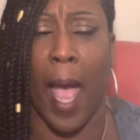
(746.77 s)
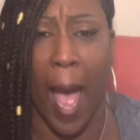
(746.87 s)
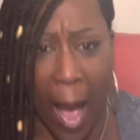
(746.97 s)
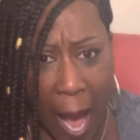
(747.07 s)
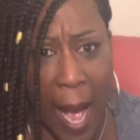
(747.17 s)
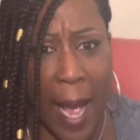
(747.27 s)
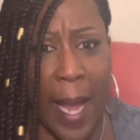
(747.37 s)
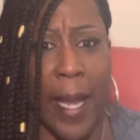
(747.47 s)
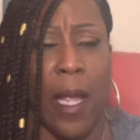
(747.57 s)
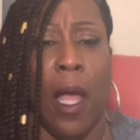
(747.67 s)

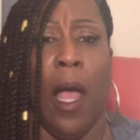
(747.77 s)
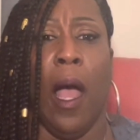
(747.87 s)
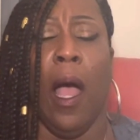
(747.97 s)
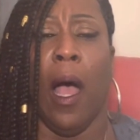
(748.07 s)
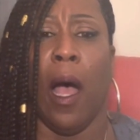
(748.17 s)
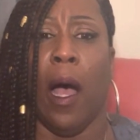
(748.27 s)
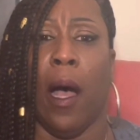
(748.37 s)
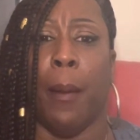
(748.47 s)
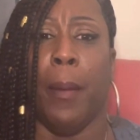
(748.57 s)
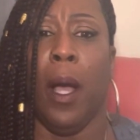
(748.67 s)
I
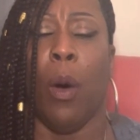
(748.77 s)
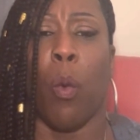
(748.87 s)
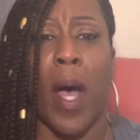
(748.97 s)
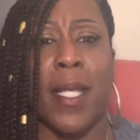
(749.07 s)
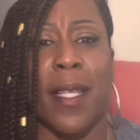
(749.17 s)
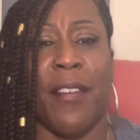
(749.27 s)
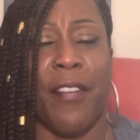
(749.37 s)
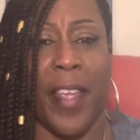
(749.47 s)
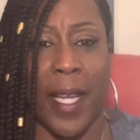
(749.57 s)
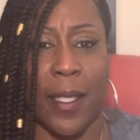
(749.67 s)
was a
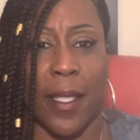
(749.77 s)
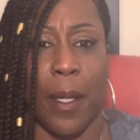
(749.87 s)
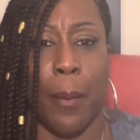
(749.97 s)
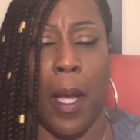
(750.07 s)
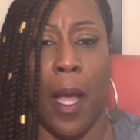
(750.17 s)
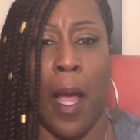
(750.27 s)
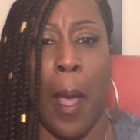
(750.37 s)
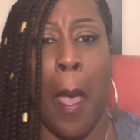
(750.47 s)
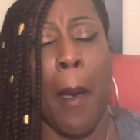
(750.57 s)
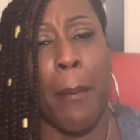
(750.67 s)
victim,
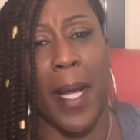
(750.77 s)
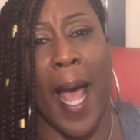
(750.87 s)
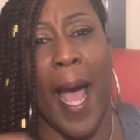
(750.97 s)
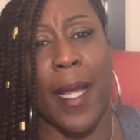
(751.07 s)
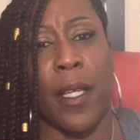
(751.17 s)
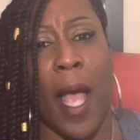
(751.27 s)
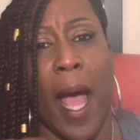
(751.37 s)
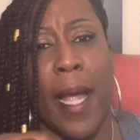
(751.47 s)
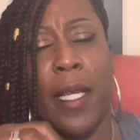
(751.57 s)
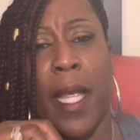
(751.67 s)
but
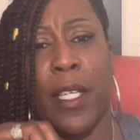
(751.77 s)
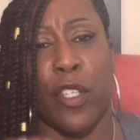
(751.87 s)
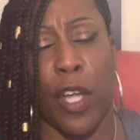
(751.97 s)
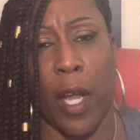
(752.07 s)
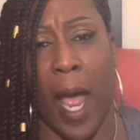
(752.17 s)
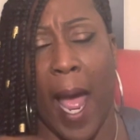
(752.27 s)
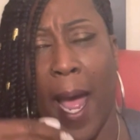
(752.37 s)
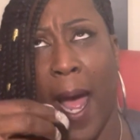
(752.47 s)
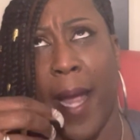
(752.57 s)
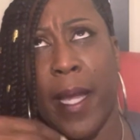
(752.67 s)
I
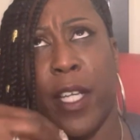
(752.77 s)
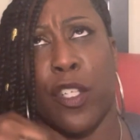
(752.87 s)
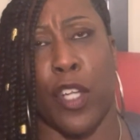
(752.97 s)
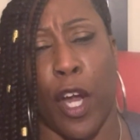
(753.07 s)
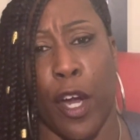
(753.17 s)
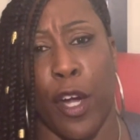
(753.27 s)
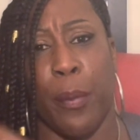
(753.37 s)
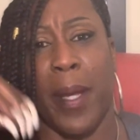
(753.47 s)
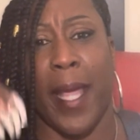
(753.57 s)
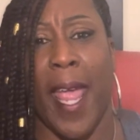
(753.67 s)
in
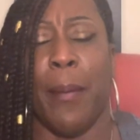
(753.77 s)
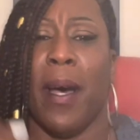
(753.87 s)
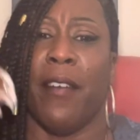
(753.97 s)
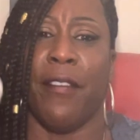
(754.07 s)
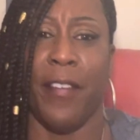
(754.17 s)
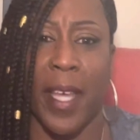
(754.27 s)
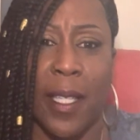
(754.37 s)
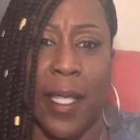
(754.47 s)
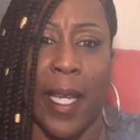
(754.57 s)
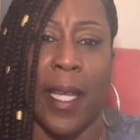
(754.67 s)
turn became a
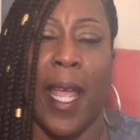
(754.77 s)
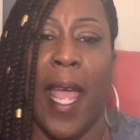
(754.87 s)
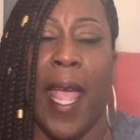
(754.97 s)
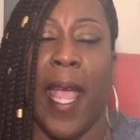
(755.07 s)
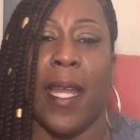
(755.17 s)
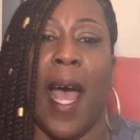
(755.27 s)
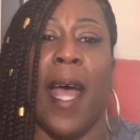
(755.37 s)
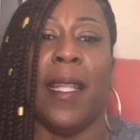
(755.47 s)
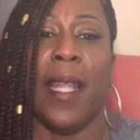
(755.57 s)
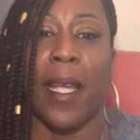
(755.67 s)
villain. And
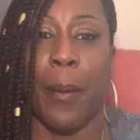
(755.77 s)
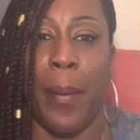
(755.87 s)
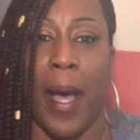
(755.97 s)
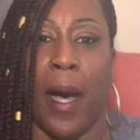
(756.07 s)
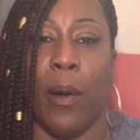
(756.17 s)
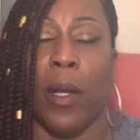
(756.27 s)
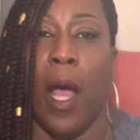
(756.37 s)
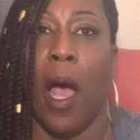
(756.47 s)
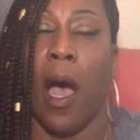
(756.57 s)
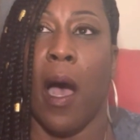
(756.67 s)
I think about
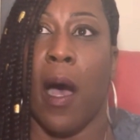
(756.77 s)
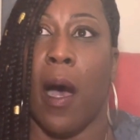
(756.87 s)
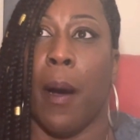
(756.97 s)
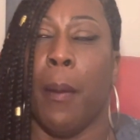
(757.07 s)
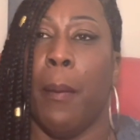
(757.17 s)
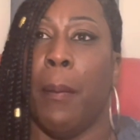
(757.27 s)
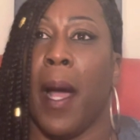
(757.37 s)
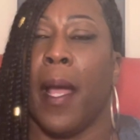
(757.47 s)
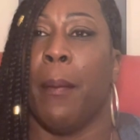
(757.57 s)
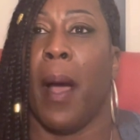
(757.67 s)

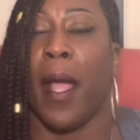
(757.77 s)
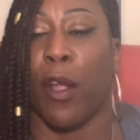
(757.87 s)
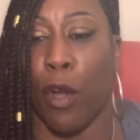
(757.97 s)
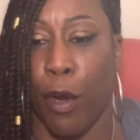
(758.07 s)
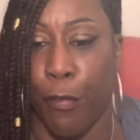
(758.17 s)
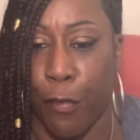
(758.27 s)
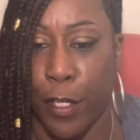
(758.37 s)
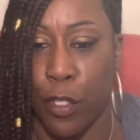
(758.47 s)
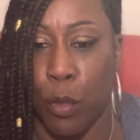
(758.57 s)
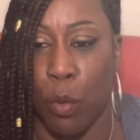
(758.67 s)
my
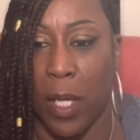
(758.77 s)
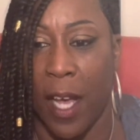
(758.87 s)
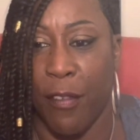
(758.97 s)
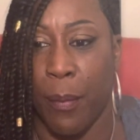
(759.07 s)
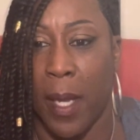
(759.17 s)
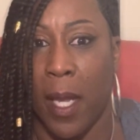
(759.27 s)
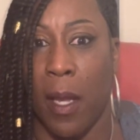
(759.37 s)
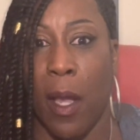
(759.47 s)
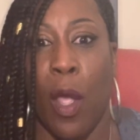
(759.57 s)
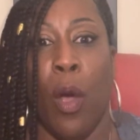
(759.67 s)
girlfriends who loved
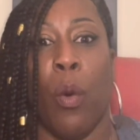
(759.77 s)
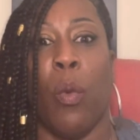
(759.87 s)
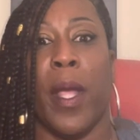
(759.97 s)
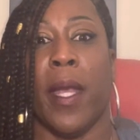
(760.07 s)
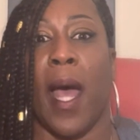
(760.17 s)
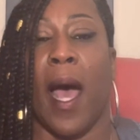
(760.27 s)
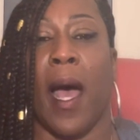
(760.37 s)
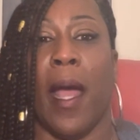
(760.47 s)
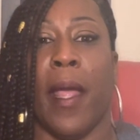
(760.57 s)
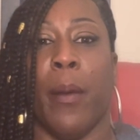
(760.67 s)
me when
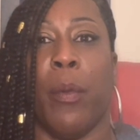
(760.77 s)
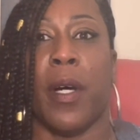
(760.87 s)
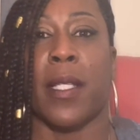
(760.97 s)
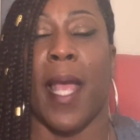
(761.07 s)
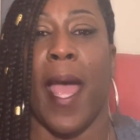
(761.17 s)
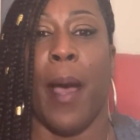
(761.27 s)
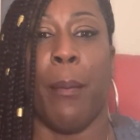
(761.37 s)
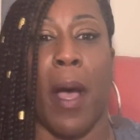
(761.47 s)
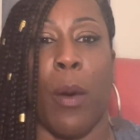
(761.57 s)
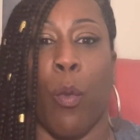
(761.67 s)
I was at
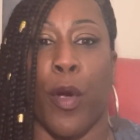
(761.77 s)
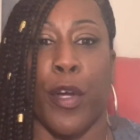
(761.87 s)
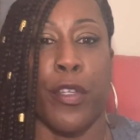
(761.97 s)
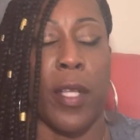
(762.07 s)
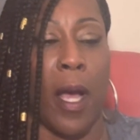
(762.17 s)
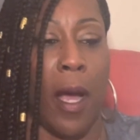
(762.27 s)
my worst.